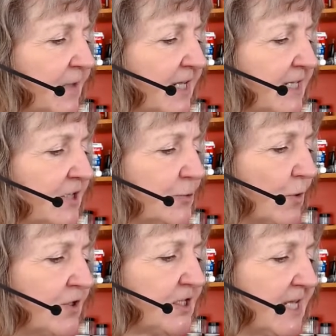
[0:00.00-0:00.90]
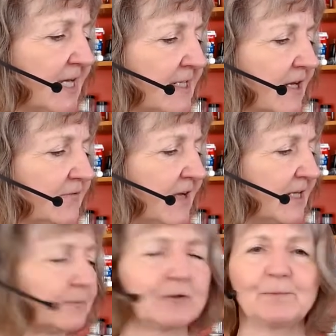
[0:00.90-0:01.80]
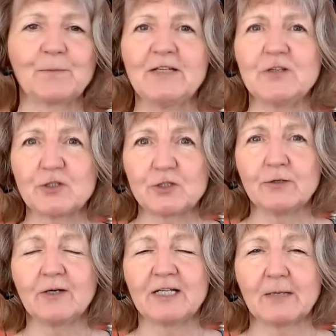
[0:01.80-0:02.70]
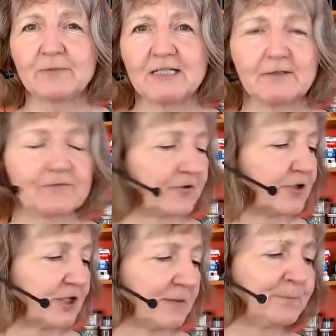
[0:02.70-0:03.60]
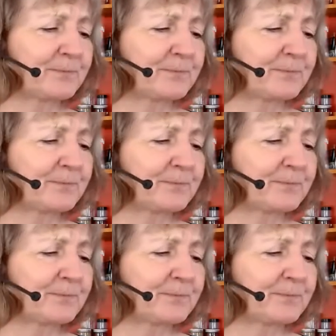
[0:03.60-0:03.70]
it is once again available in this new and updated version.